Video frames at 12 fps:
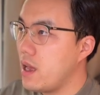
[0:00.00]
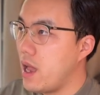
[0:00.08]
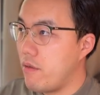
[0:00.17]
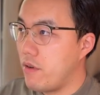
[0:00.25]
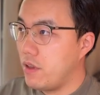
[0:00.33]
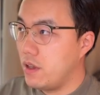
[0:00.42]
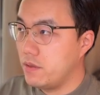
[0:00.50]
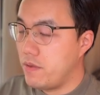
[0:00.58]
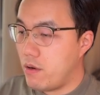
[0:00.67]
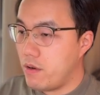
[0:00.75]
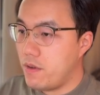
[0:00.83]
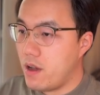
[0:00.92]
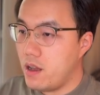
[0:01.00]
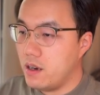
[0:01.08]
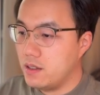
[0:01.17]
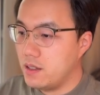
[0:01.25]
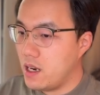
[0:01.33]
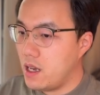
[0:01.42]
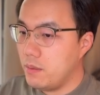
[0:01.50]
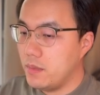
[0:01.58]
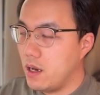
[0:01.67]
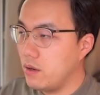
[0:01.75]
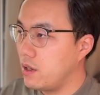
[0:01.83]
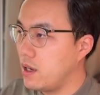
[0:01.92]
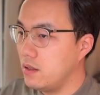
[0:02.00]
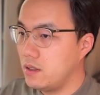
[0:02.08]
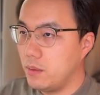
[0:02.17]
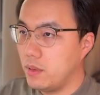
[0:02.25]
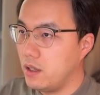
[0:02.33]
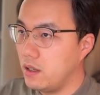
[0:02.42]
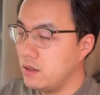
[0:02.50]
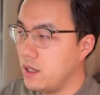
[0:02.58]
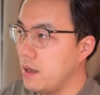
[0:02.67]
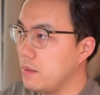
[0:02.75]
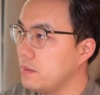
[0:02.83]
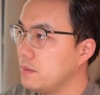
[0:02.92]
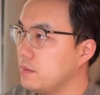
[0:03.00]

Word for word: Everything is verified and set up. Now you can simply use it.